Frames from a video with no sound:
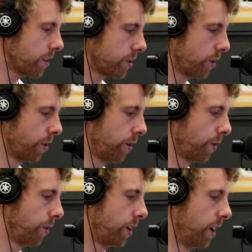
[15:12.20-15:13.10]

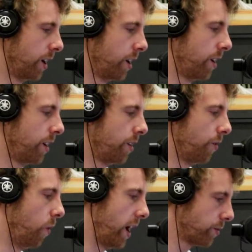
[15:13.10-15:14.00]
So
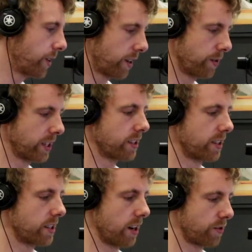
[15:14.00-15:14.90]
where do we get
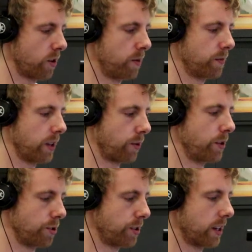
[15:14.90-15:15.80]
resistant starch from?
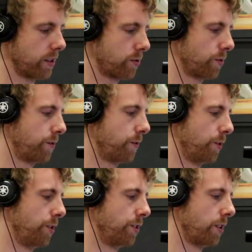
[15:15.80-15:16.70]
We do get it through
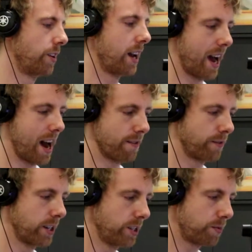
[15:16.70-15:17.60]
food. On
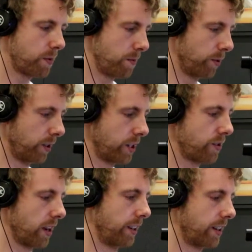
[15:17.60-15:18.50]
average, people in
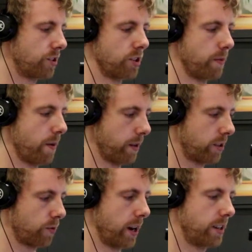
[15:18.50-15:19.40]
Australia consume about
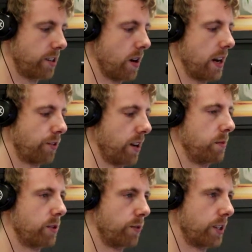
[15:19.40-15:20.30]
3 to 9
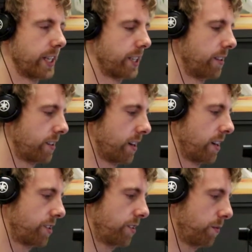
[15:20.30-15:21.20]
grams of resistant
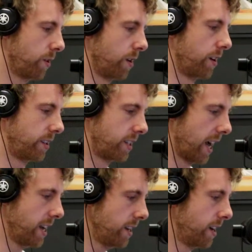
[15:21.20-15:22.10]
starch per
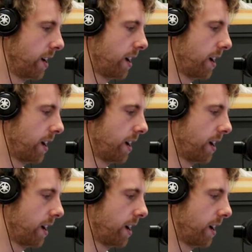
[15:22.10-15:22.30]
day.